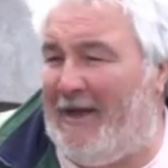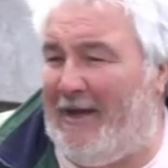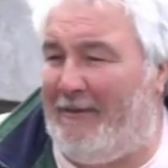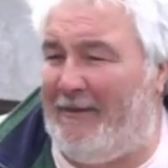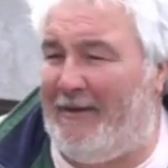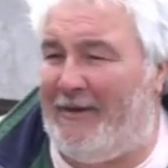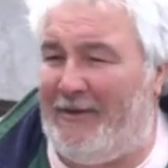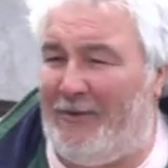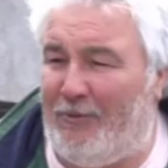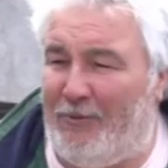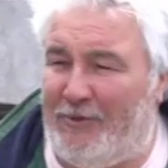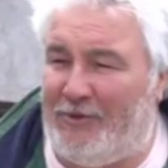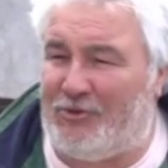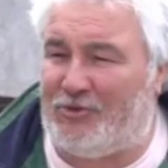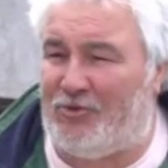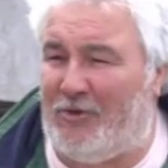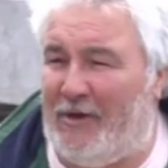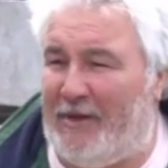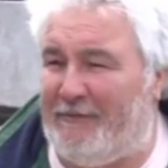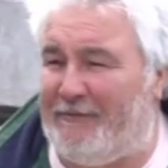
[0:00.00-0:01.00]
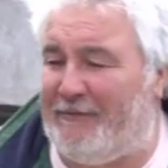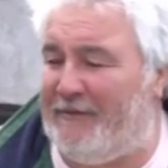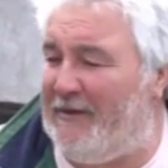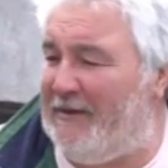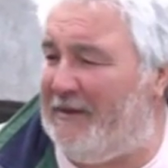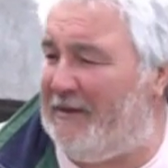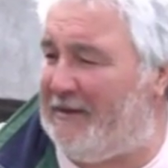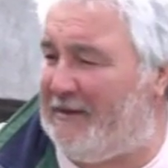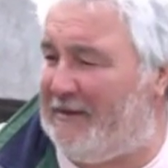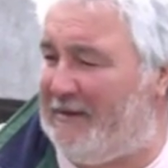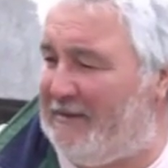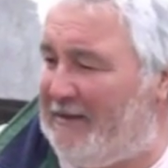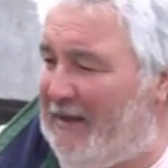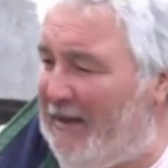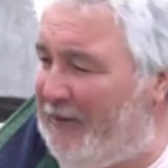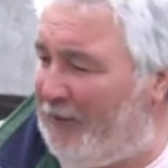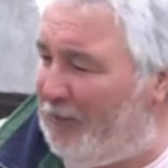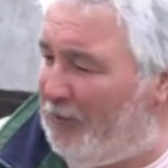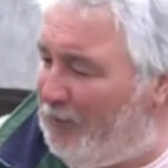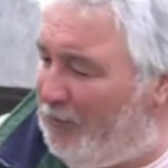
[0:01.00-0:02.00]
going, all the traffic,
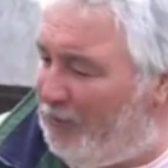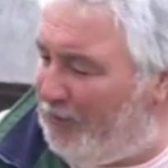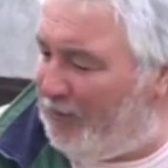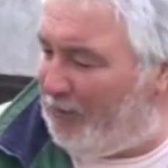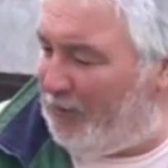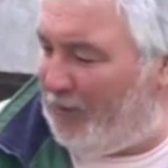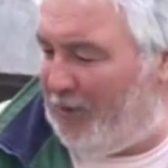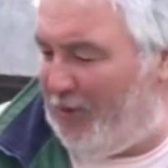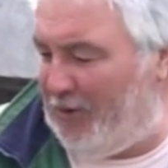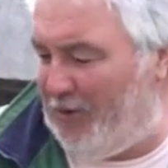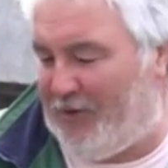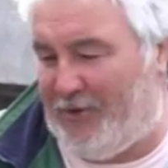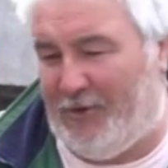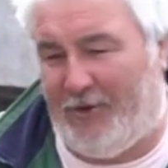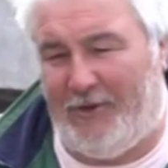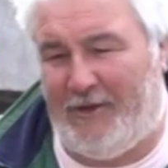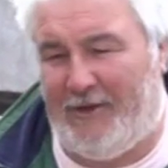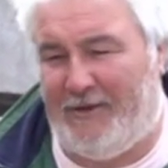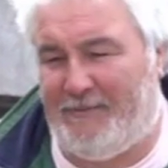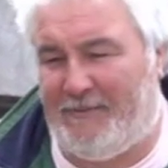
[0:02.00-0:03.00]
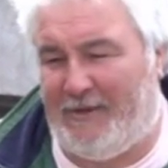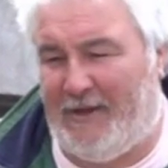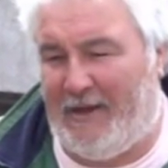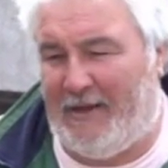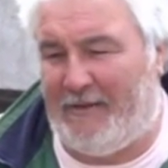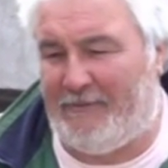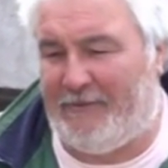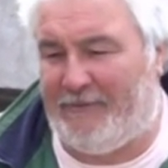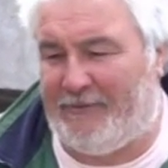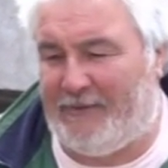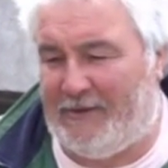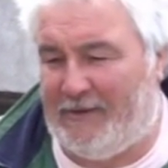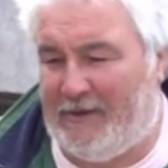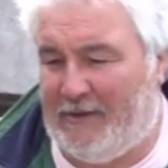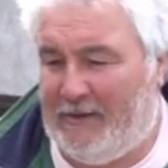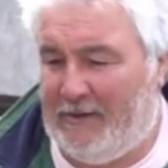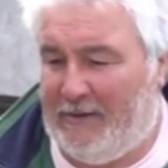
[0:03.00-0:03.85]
done all the work on him, got everything.